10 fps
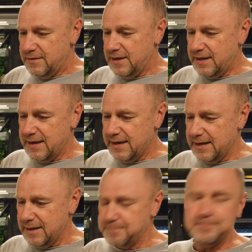
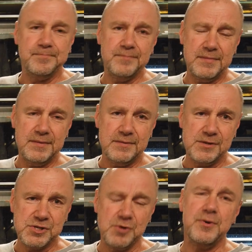
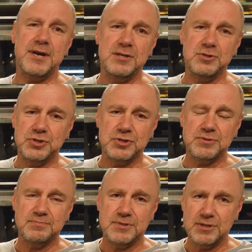The syringe
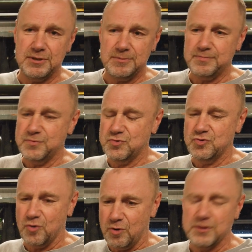to
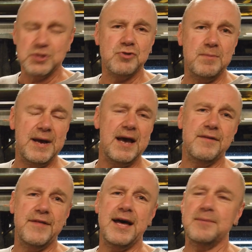draw the shrimp
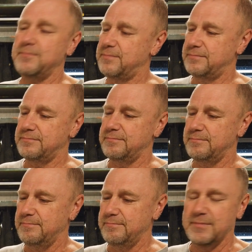out of that,
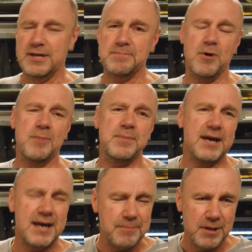it might
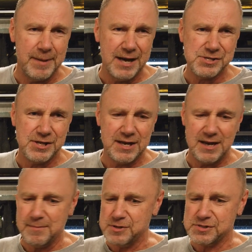be a couple of bucks at a
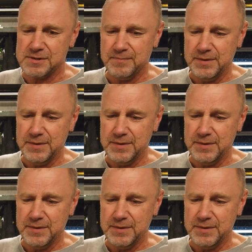chemist.